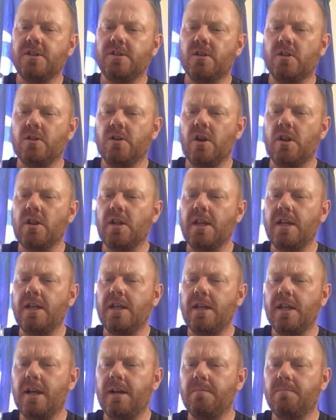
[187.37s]
It's not got
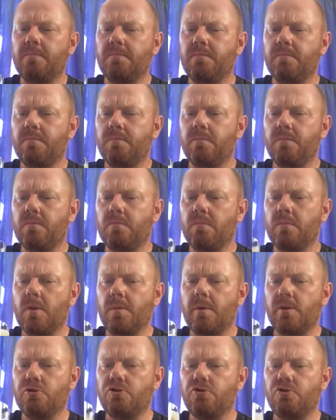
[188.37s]
the
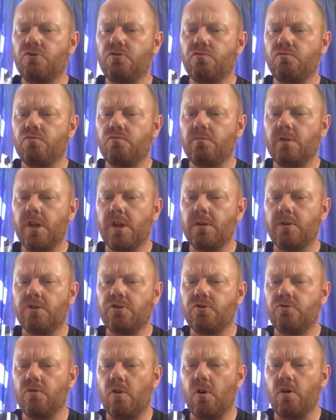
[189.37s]
most, you know, the
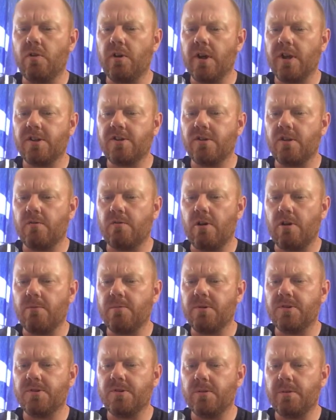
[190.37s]
strongest
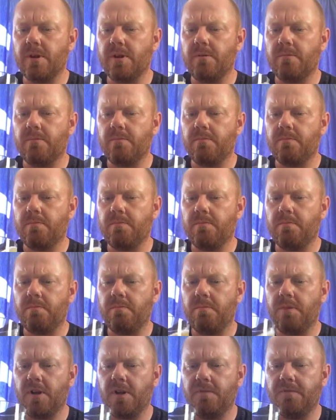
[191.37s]
aroma to it,
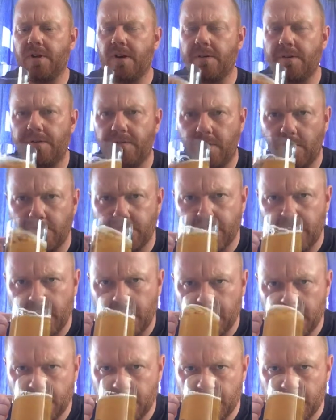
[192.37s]
but it's very fruity,